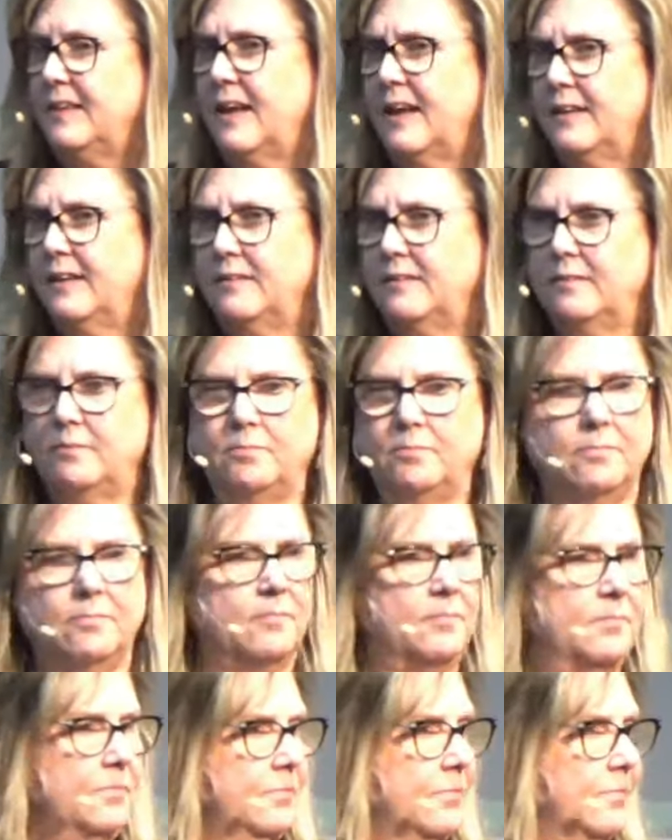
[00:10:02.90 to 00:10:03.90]
that
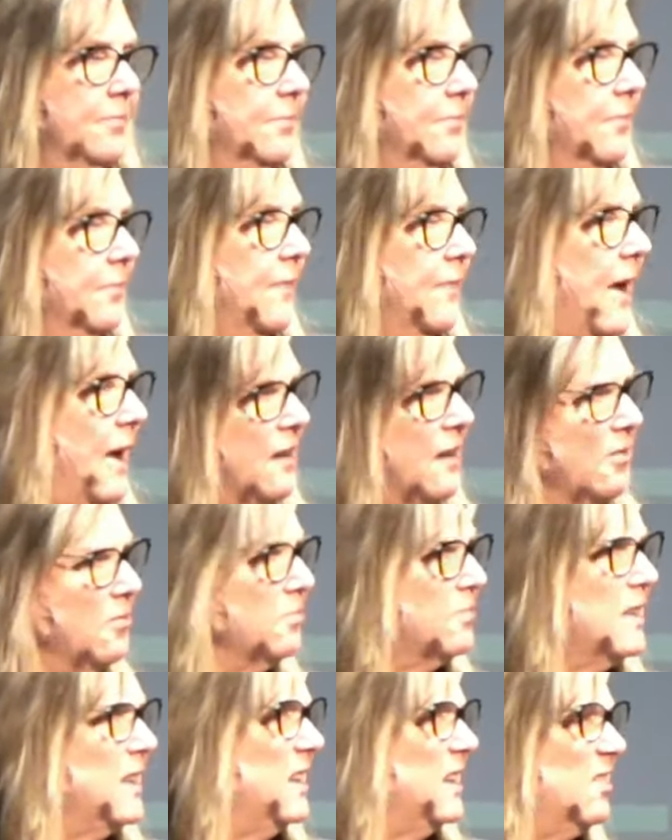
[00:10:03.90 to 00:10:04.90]
I don't
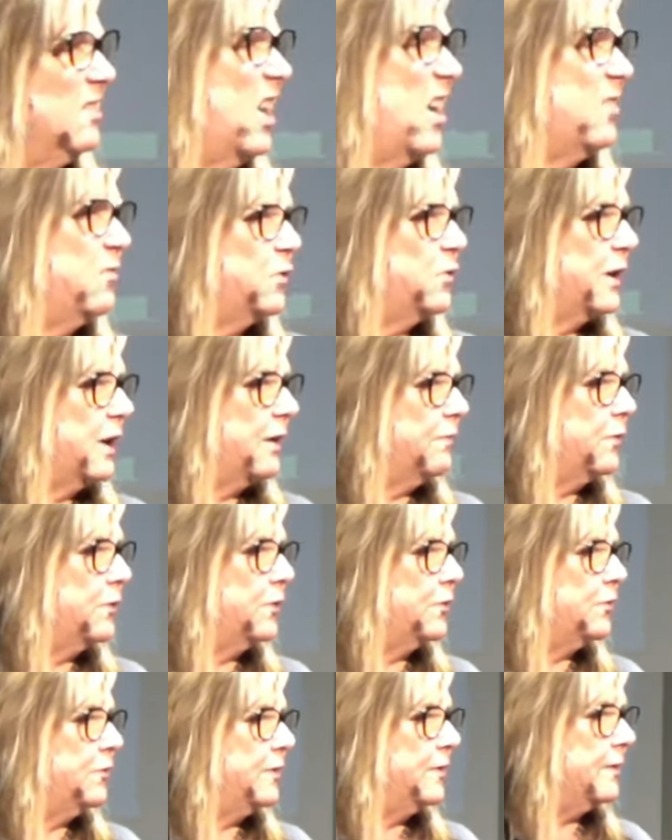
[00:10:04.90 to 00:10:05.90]
think love when I
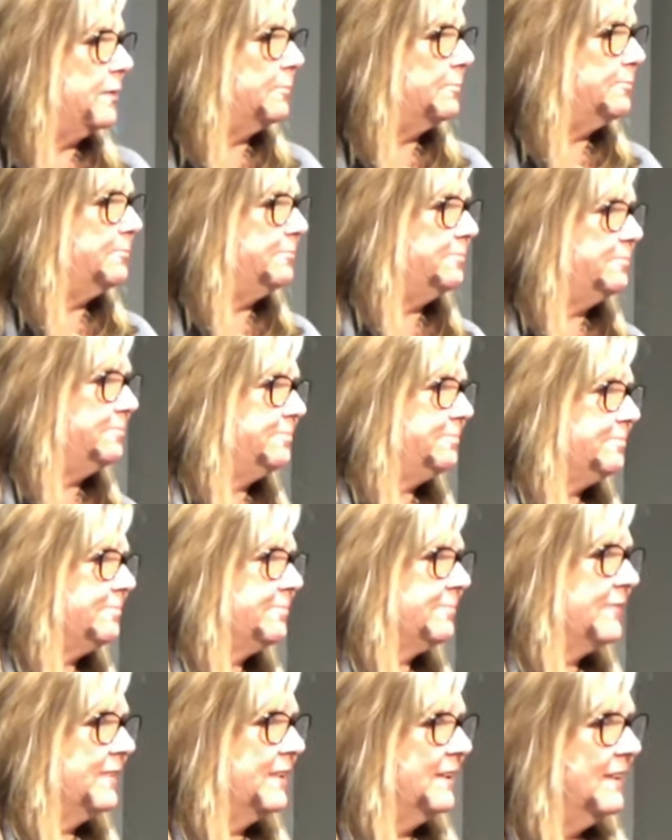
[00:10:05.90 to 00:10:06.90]
first see them.
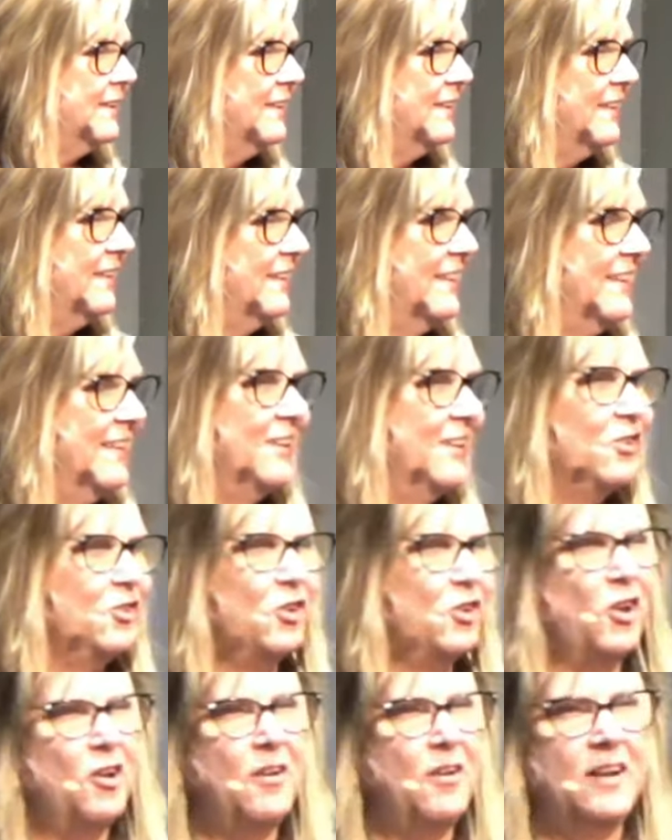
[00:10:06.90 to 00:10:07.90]

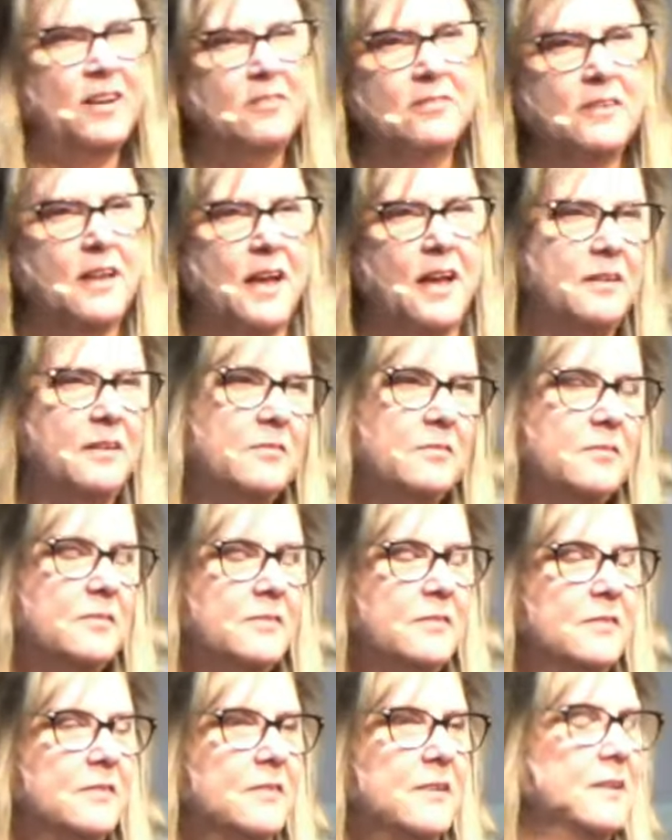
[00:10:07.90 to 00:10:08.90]
You know, I don't
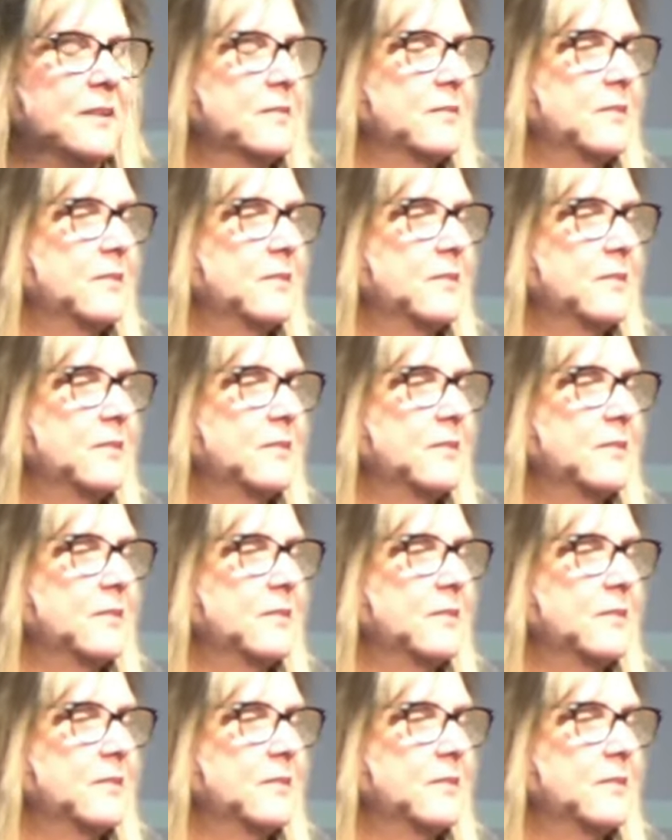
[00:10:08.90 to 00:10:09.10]
think